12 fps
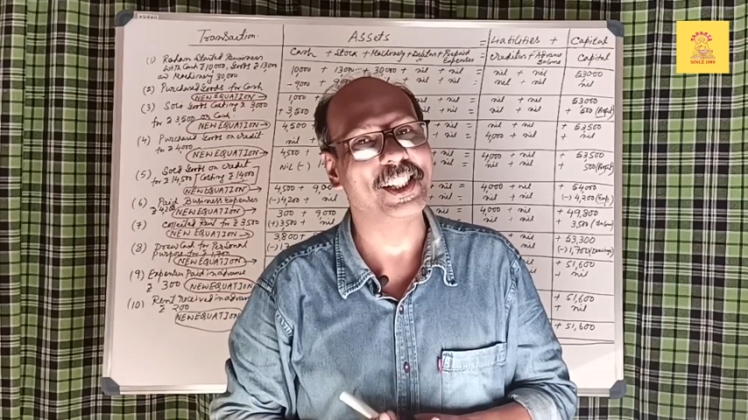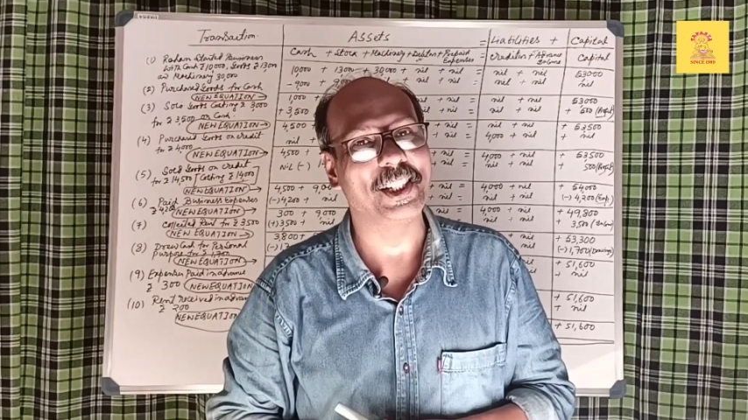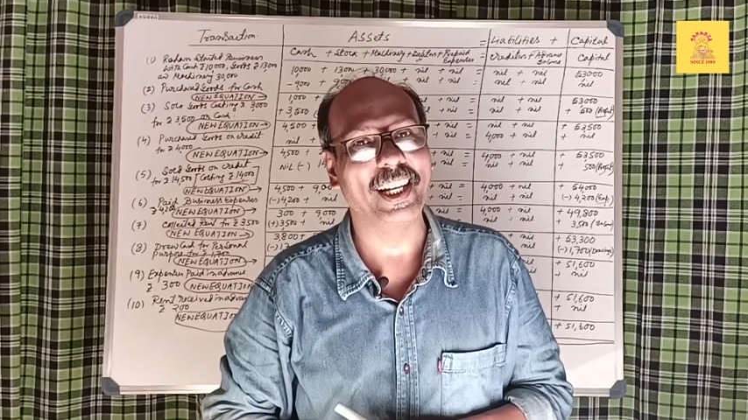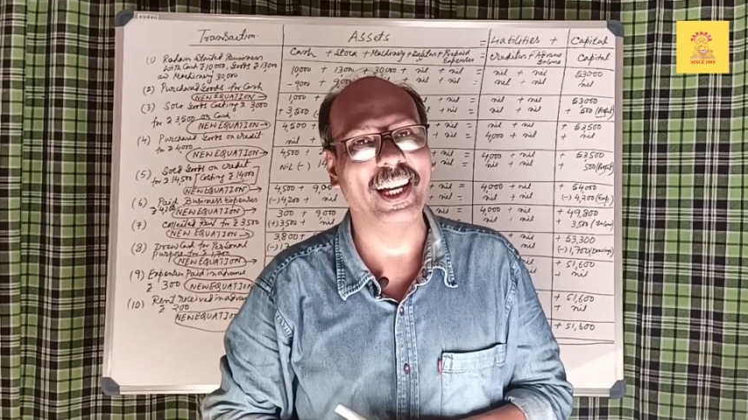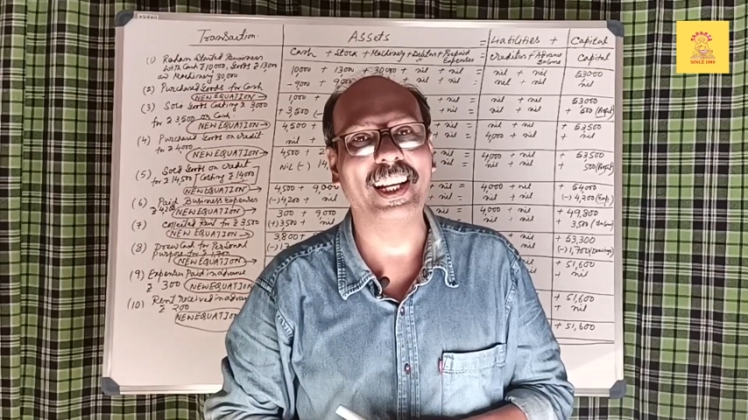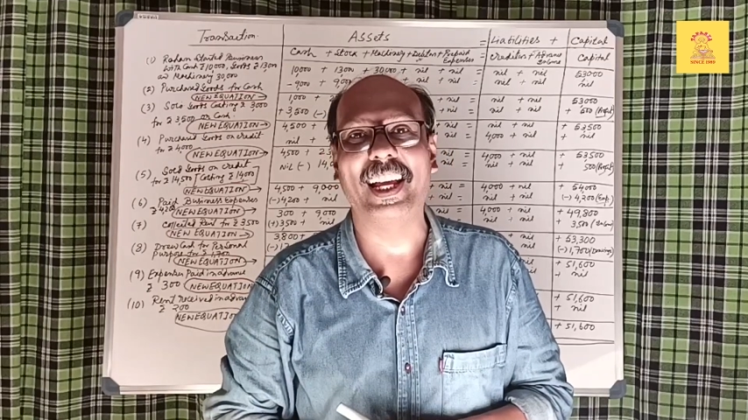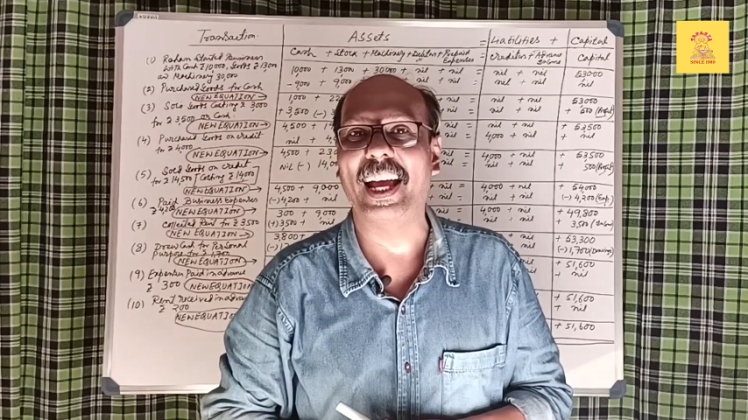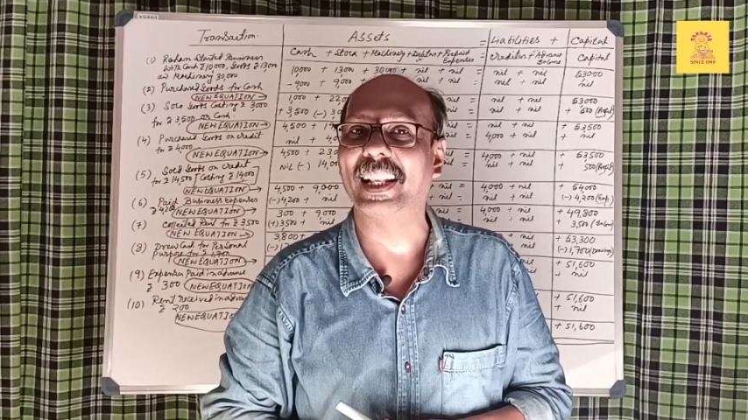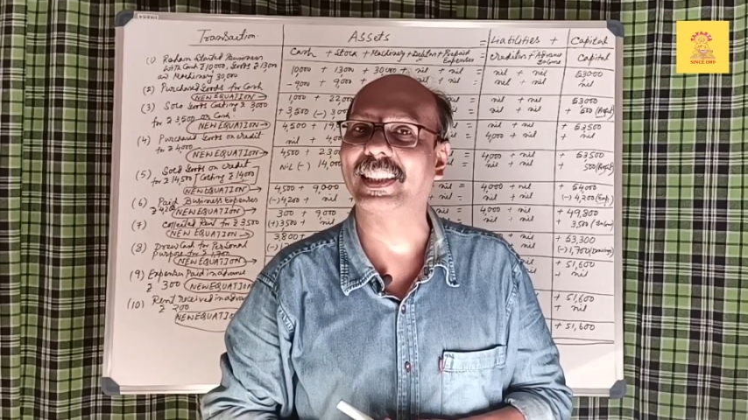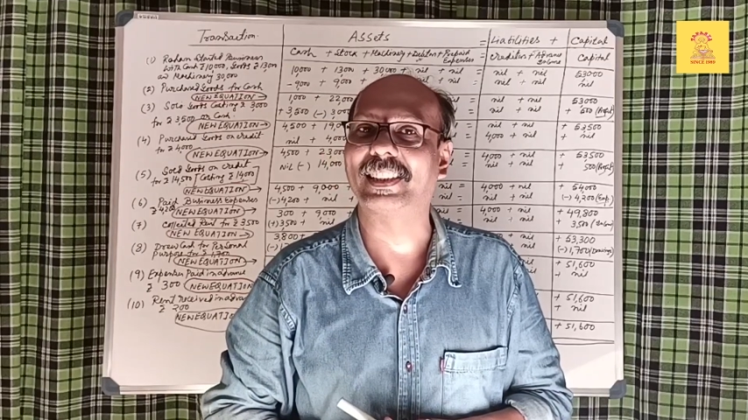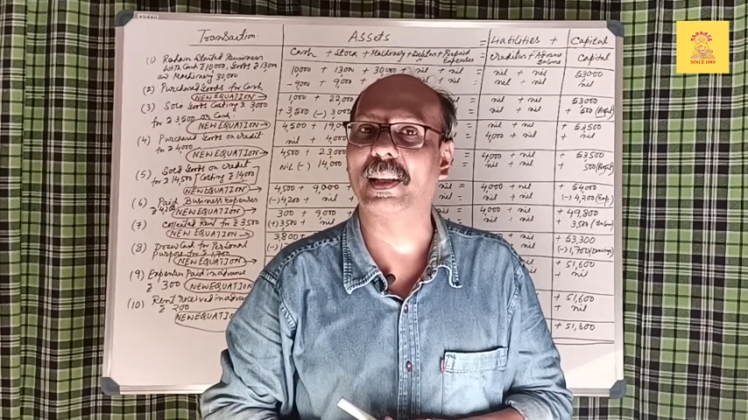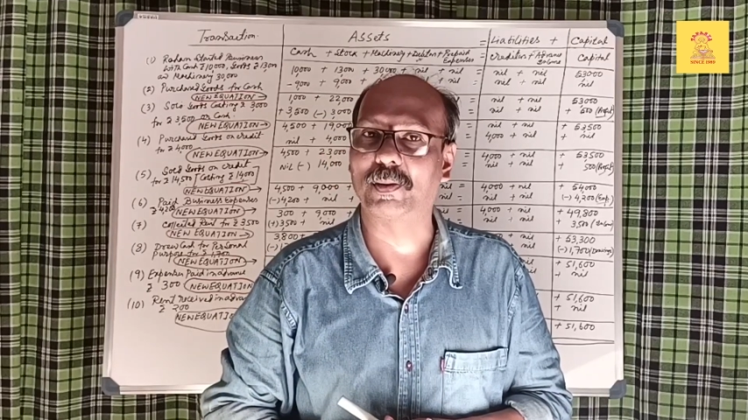share
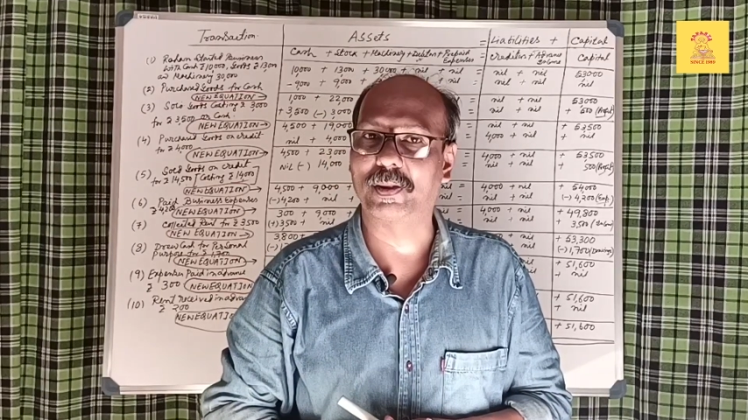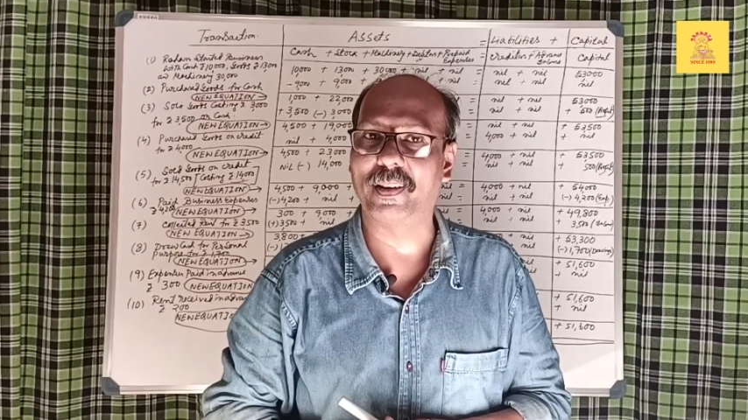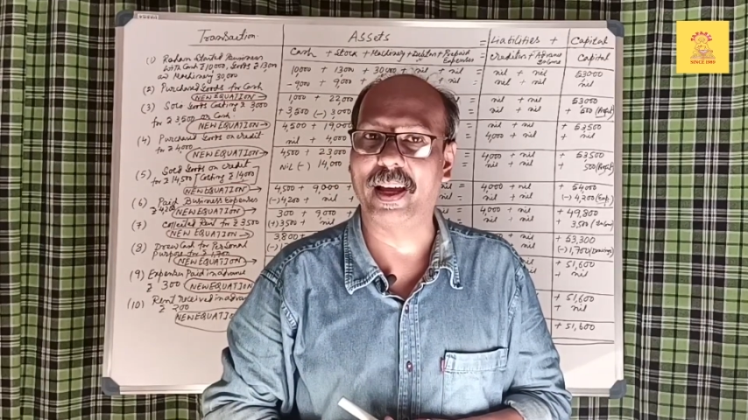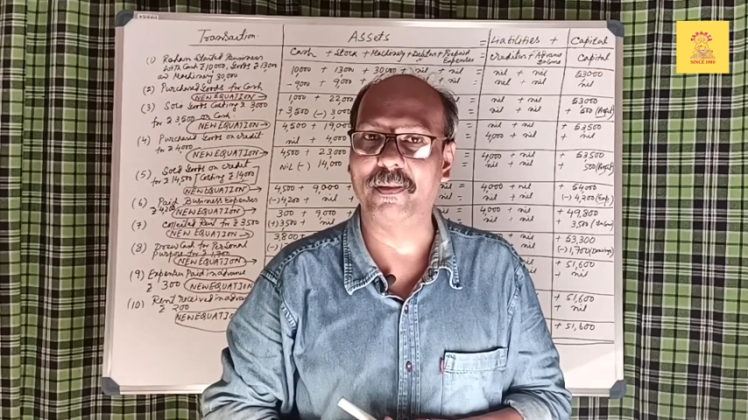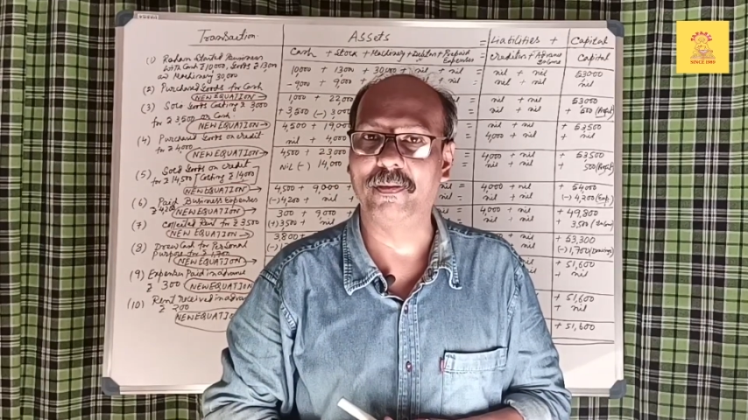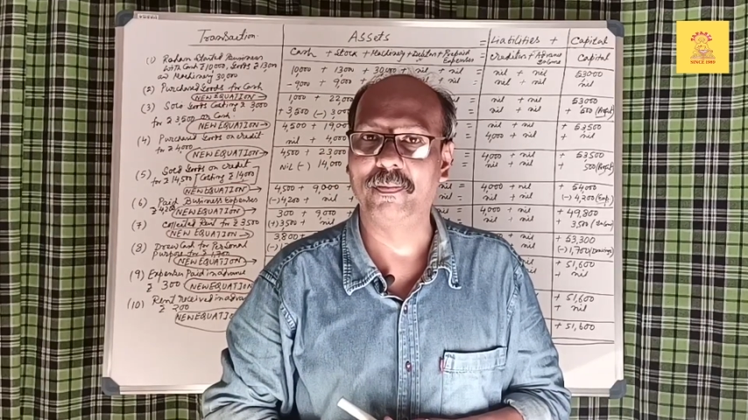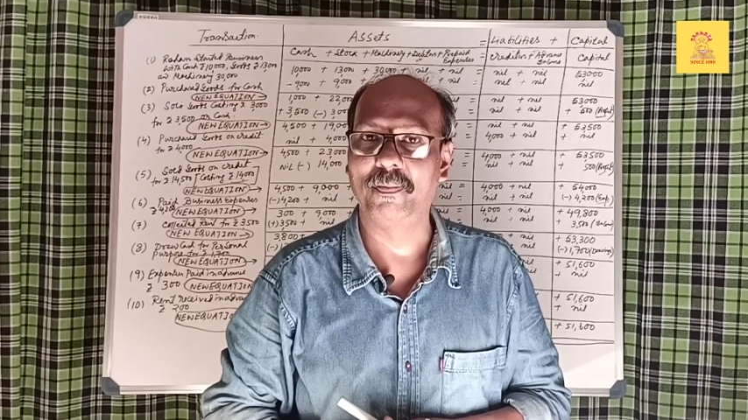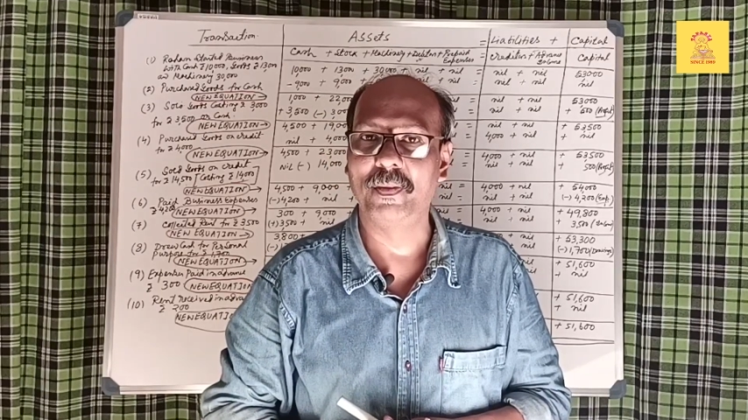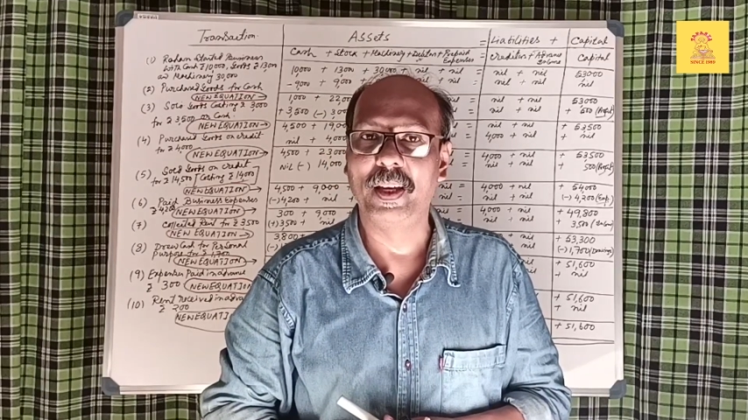and subscribe.